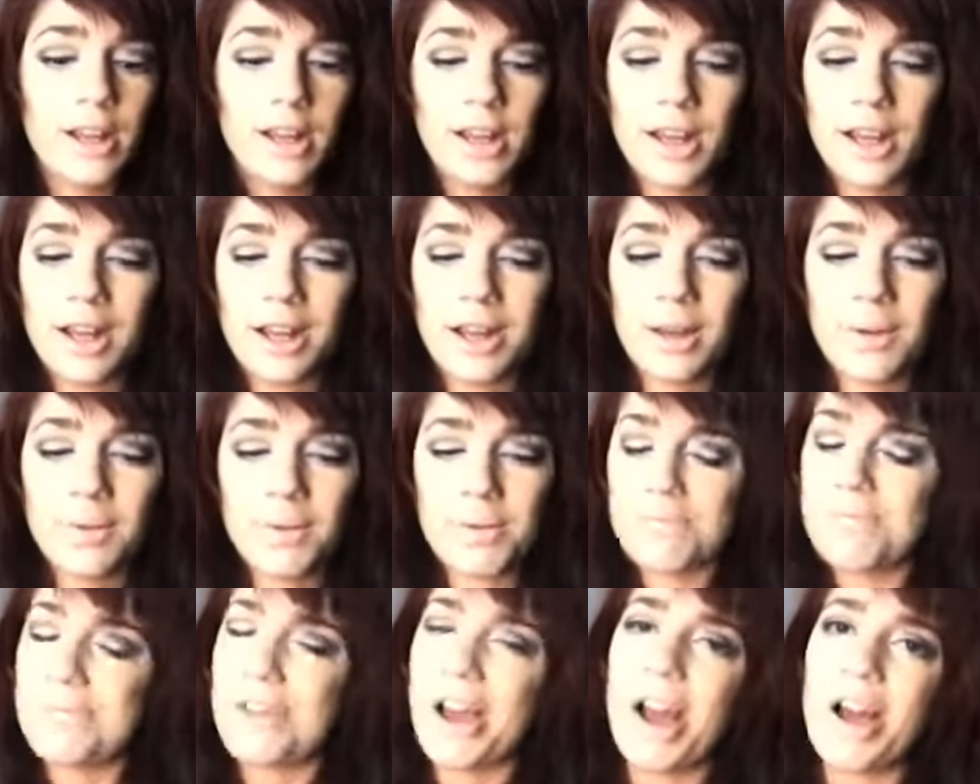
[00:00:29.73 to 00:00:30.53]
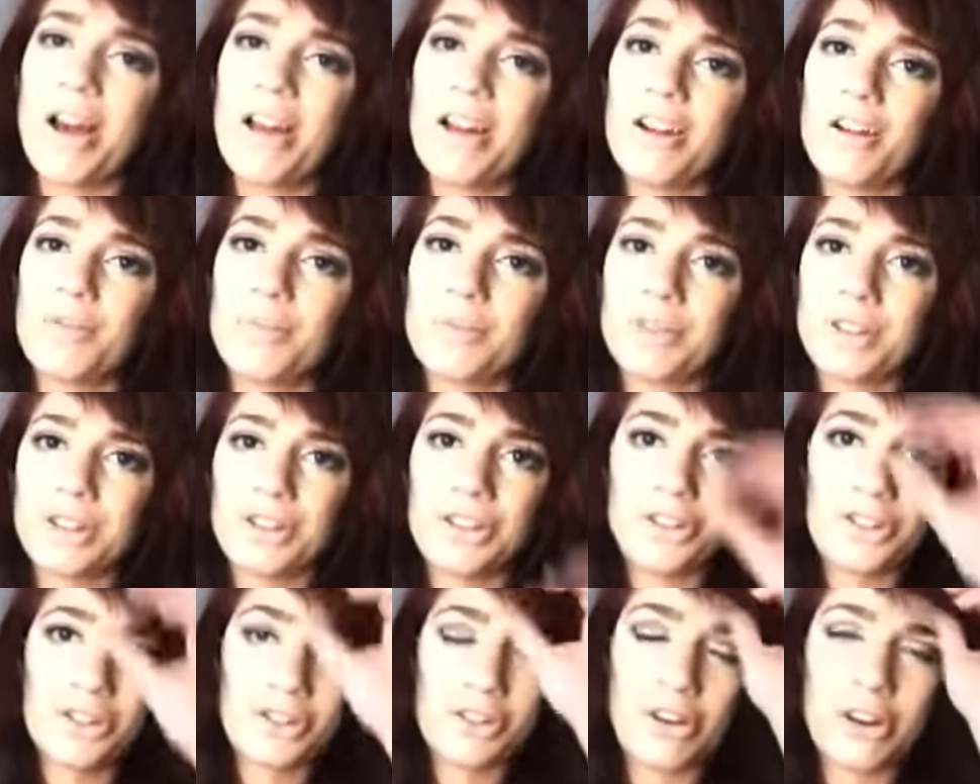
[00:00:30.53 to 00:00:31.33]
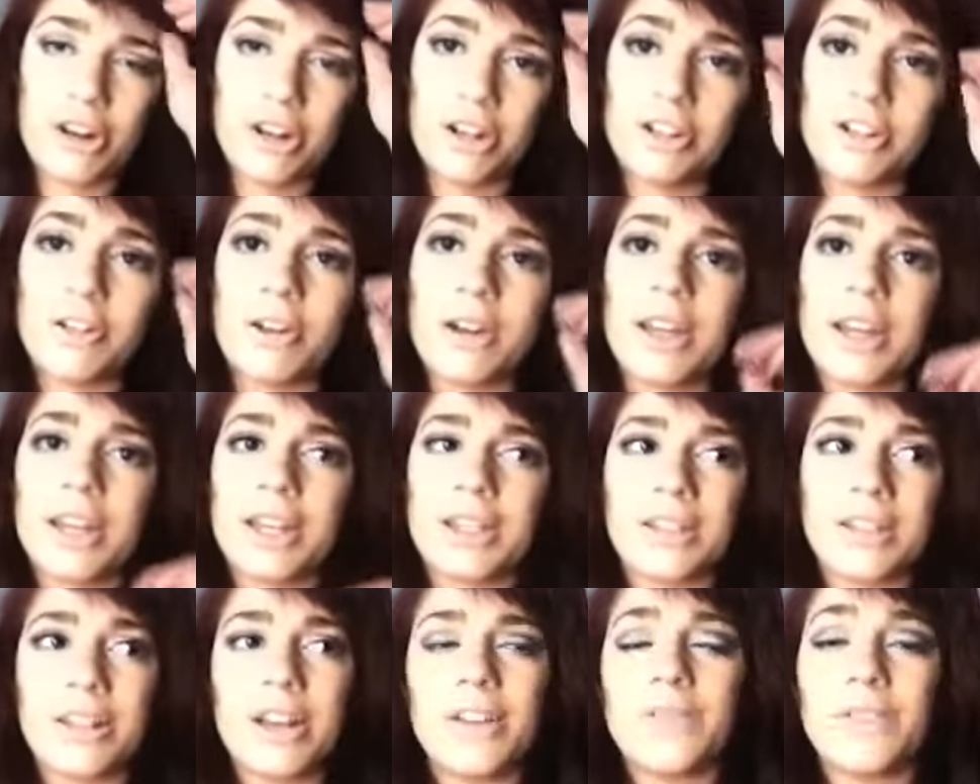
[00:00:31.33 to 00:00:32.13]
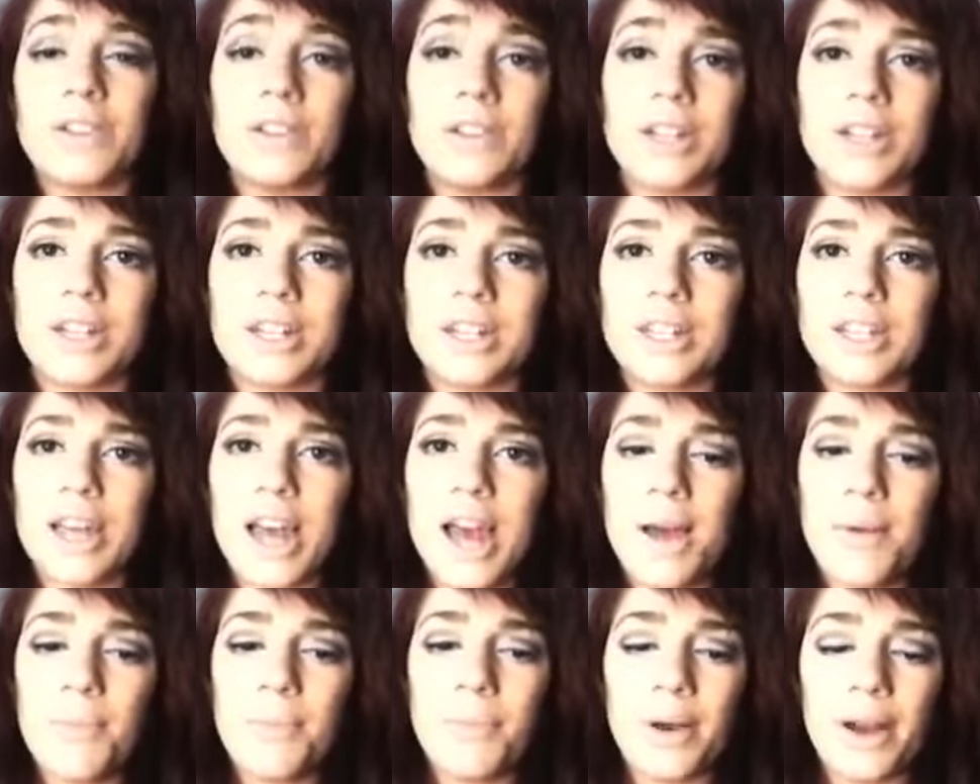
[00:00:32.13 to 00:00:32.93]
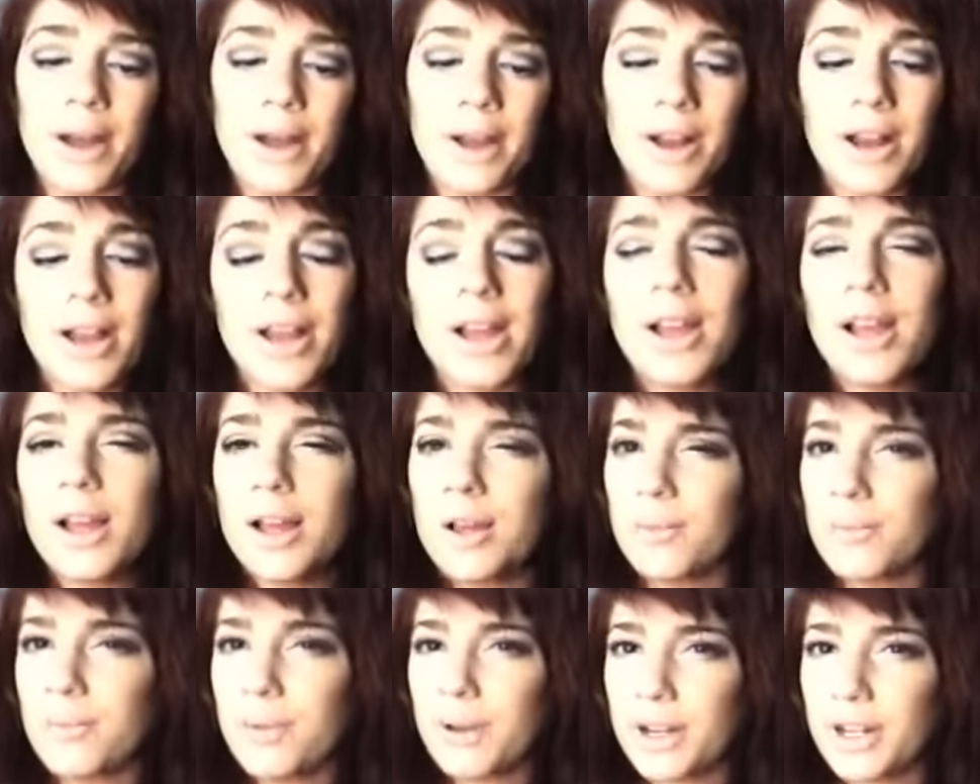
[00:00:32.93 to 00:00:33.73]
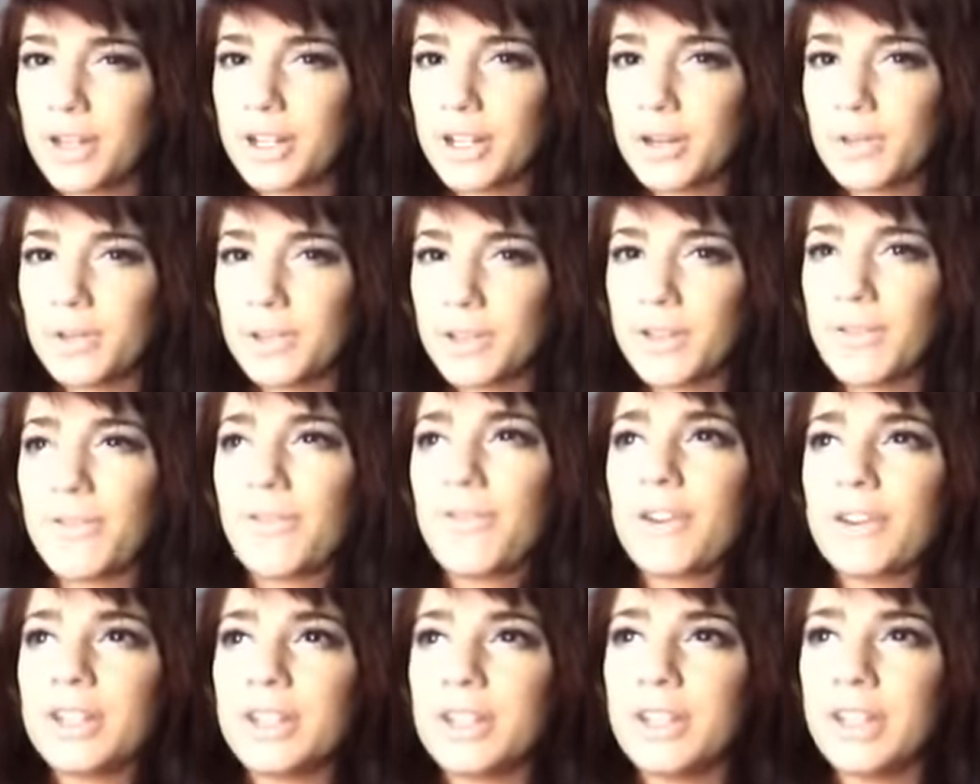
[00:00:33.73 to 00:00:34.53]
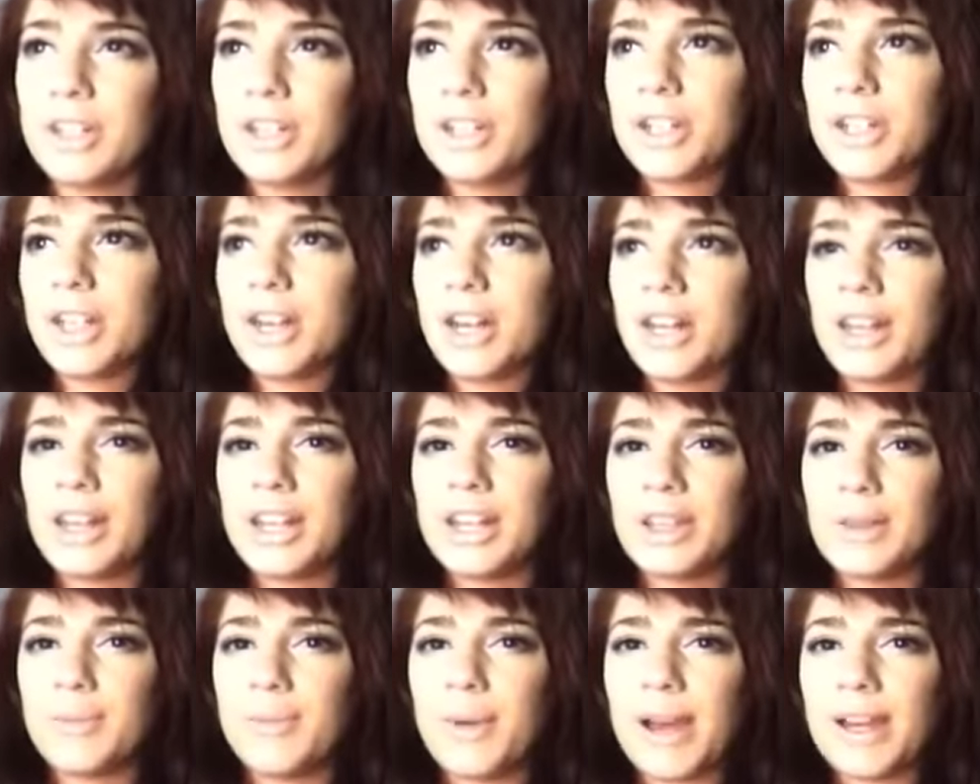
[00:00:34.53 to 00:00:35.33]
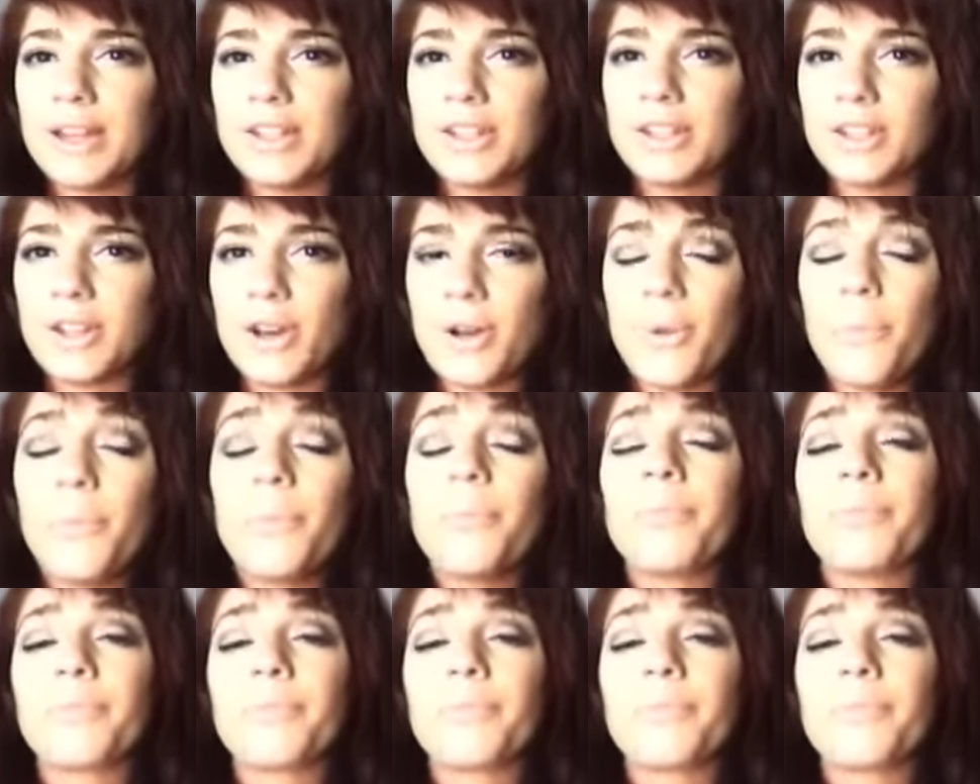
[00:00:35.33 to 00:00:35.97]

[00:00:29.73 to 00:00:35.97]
I'm not 100% sure, so I guess I'll have to look into that, but pretty sure it was the first edition that I liked the best. So